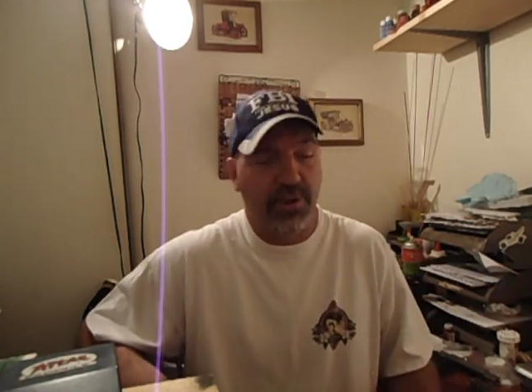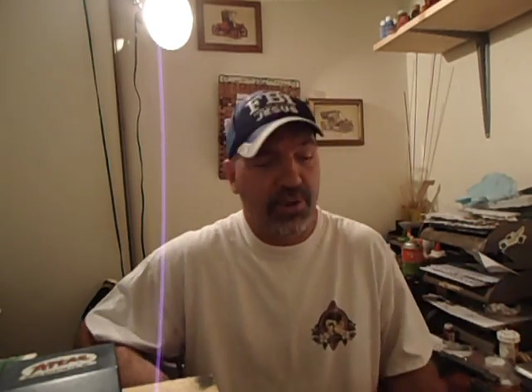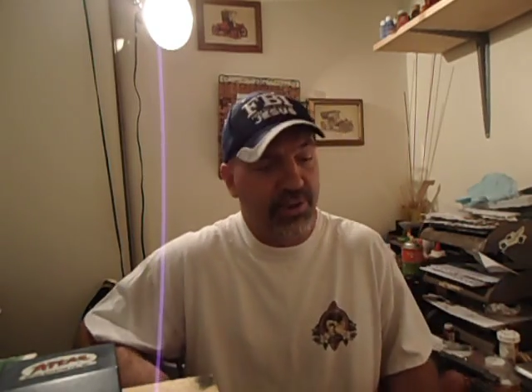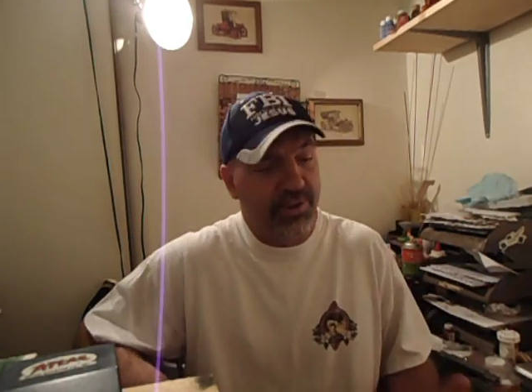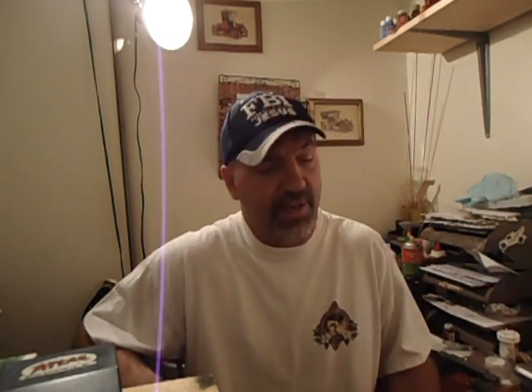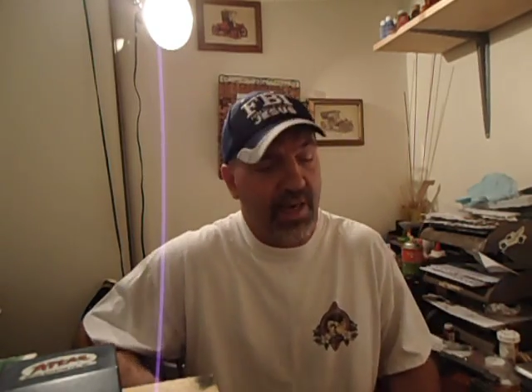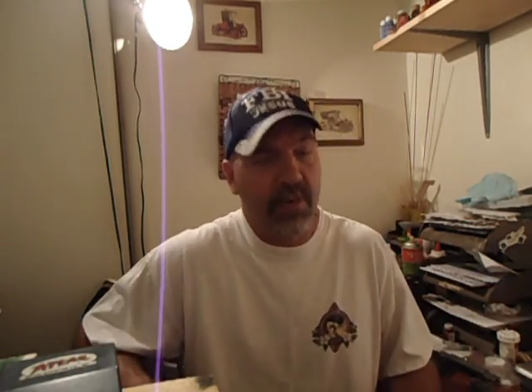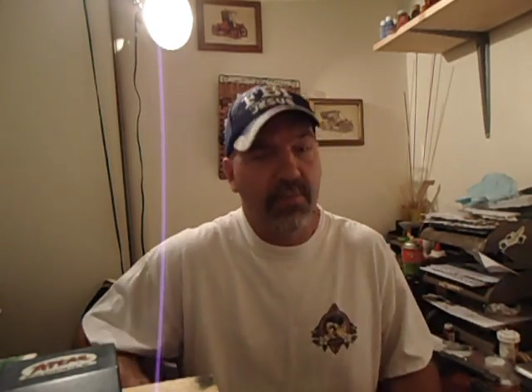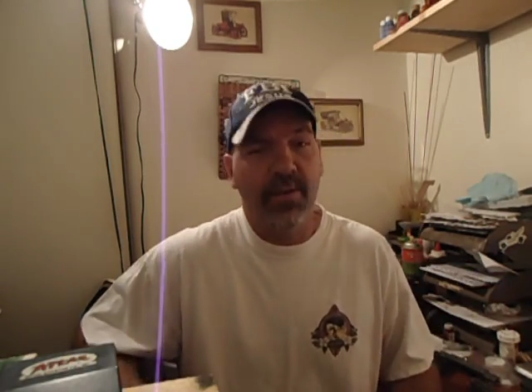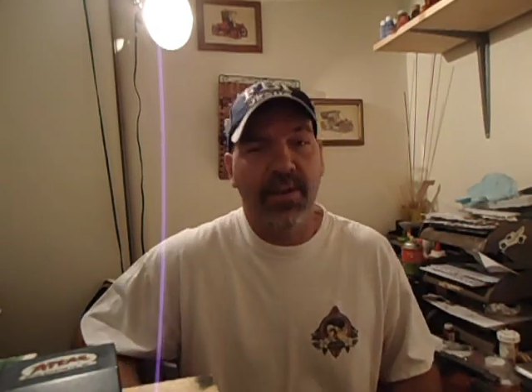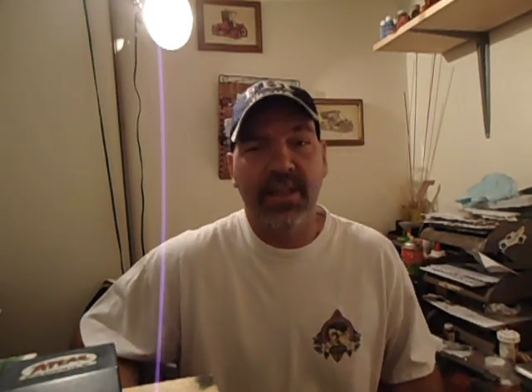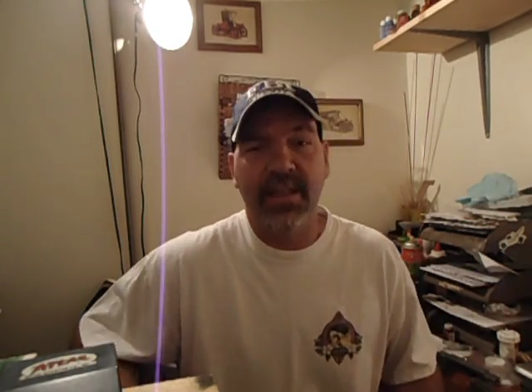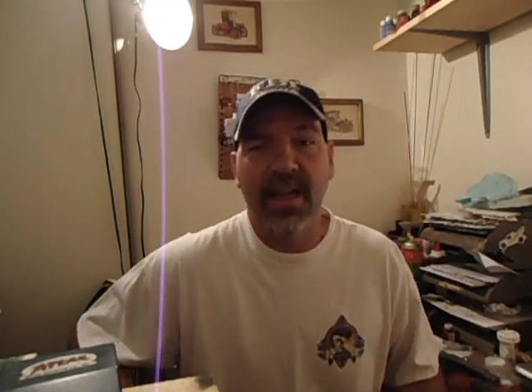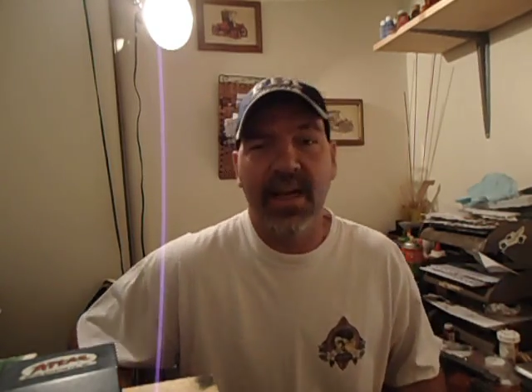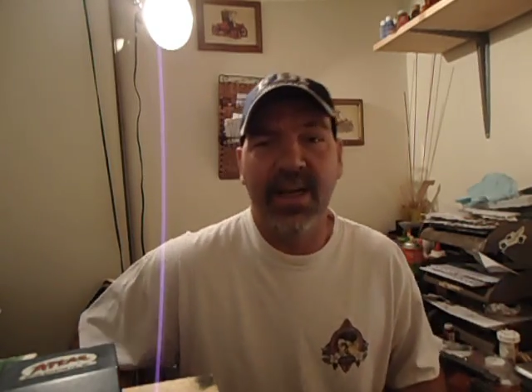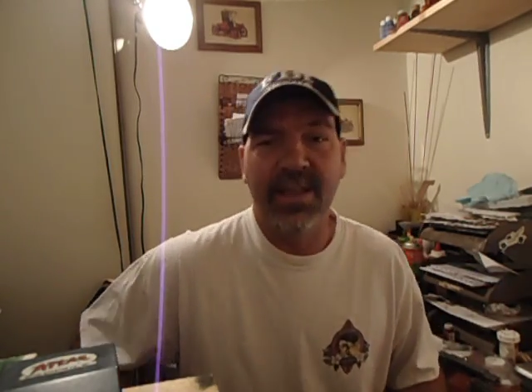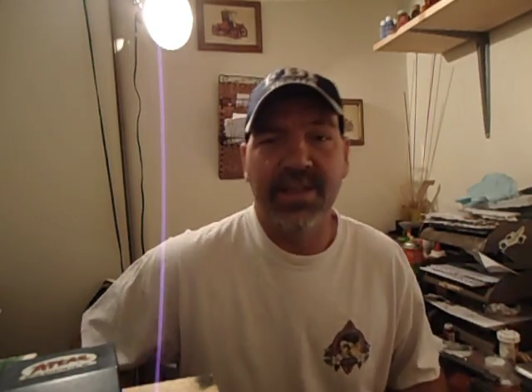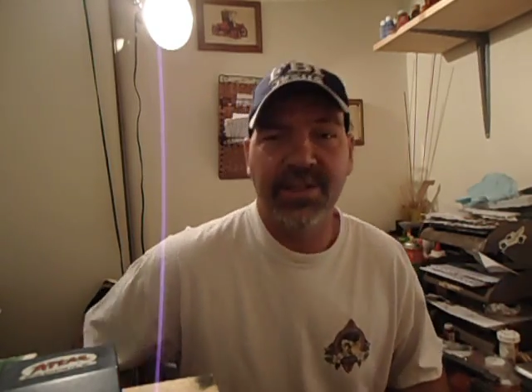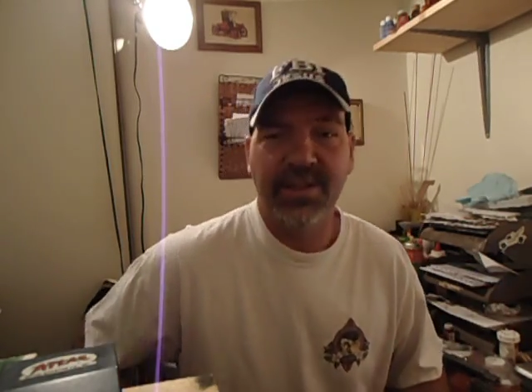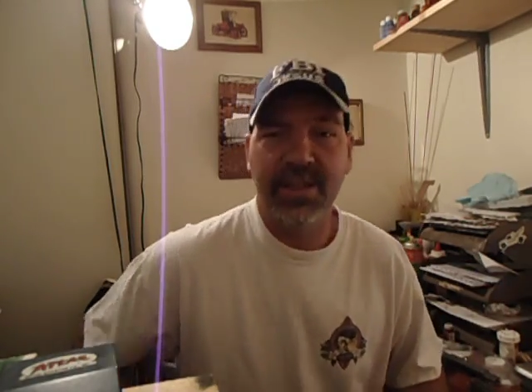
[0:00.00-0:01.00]
because I read
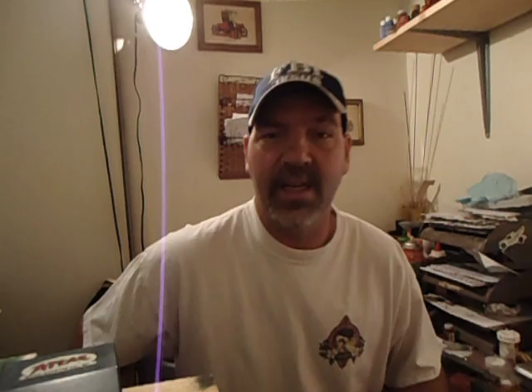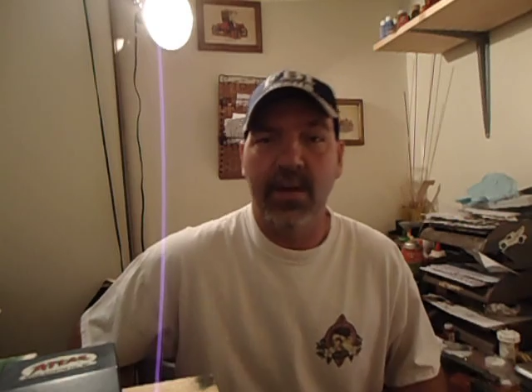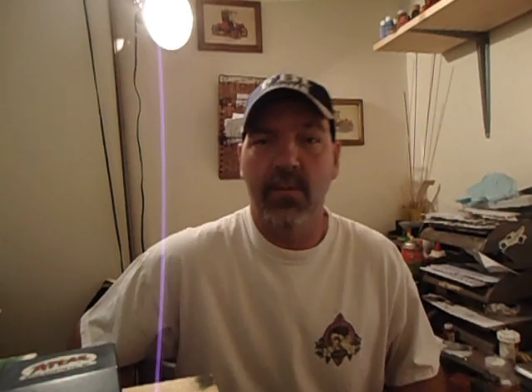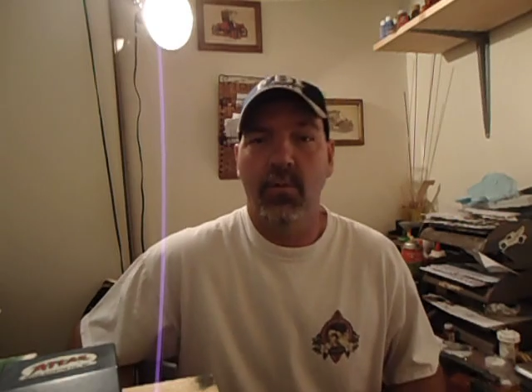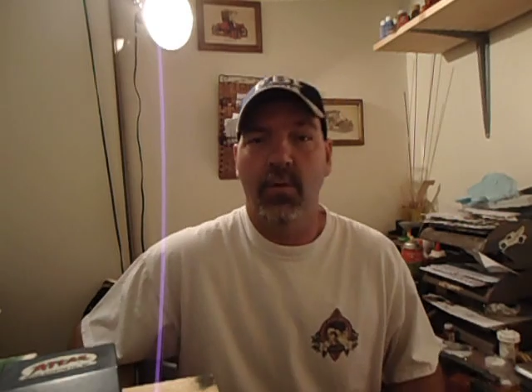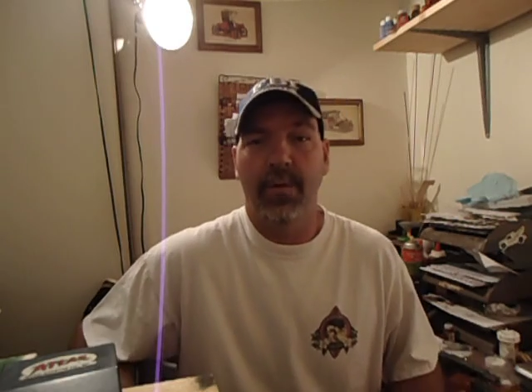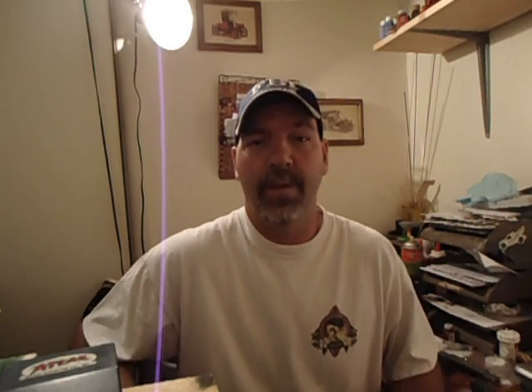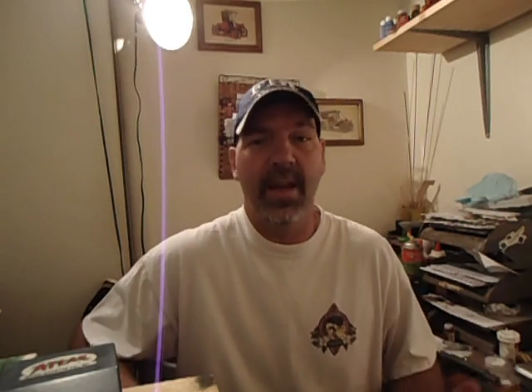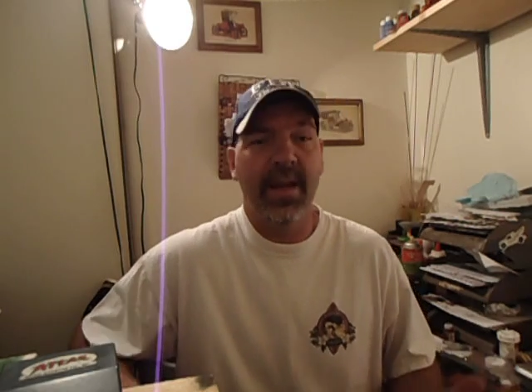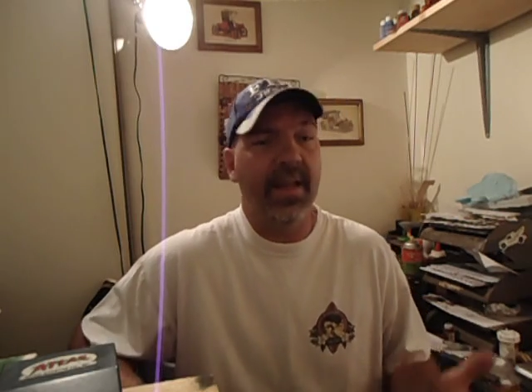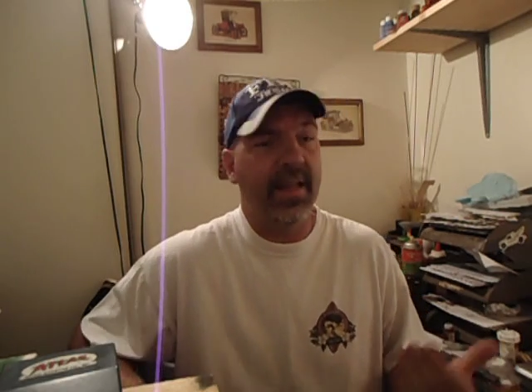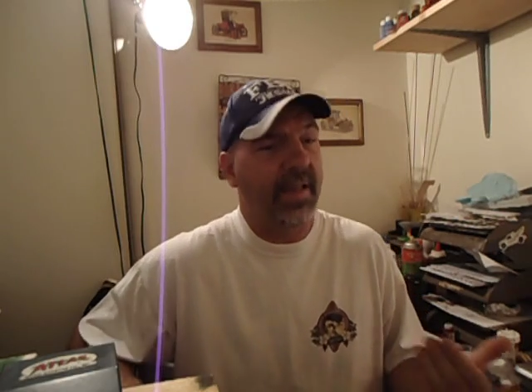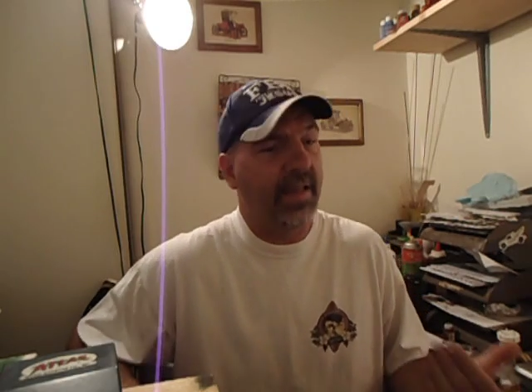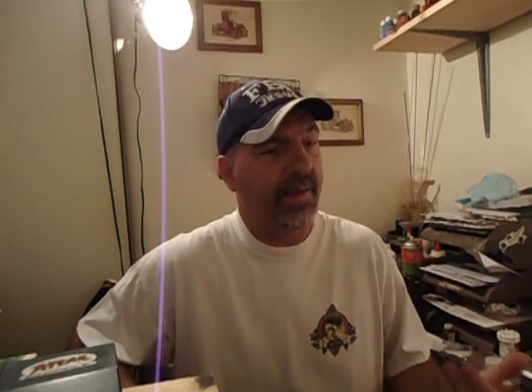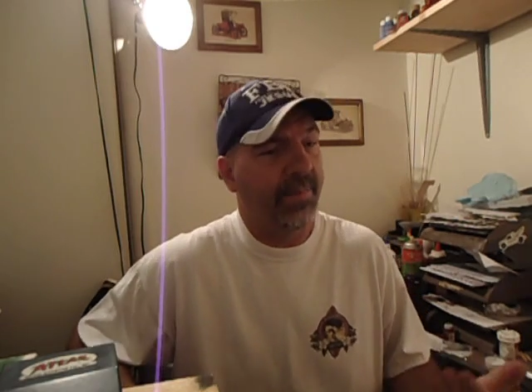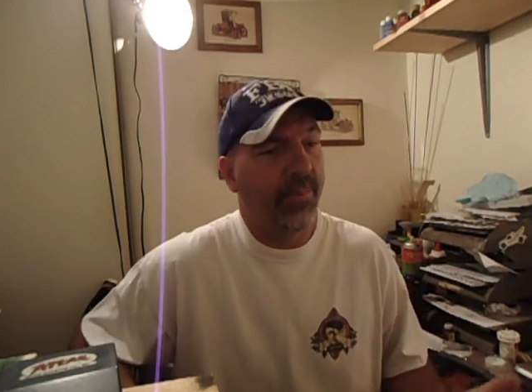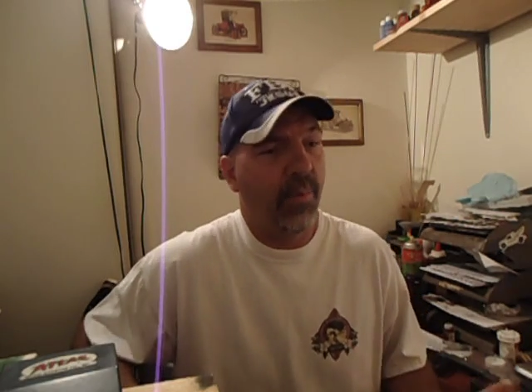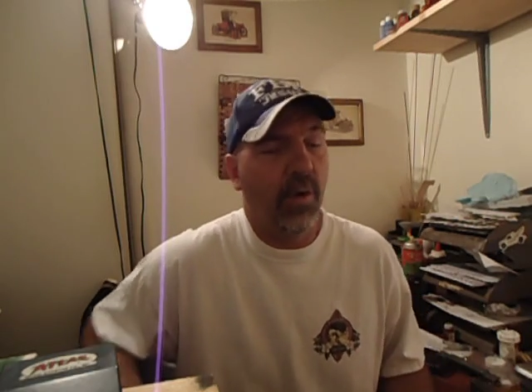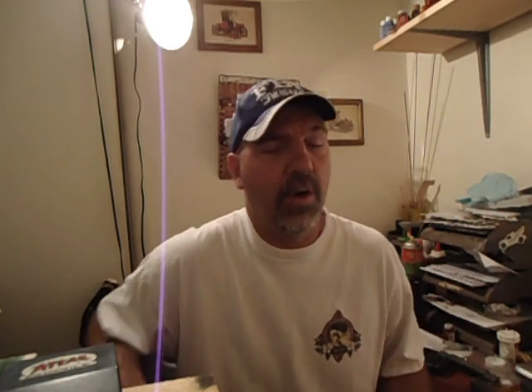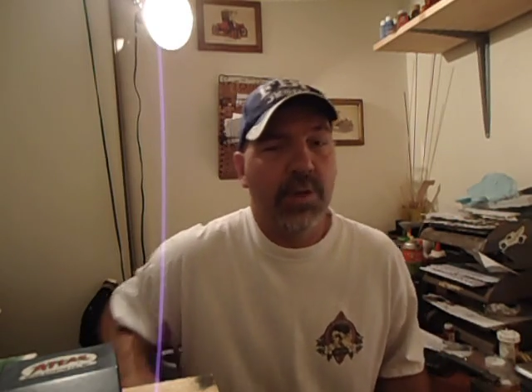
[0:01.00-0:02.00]
guys saying where they didn't
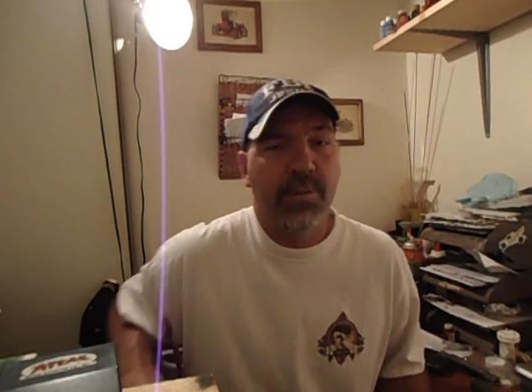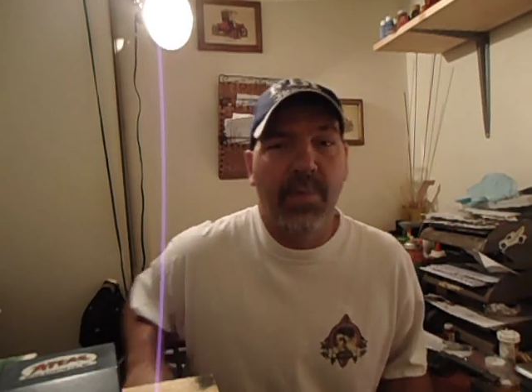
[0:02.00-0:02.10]
get parts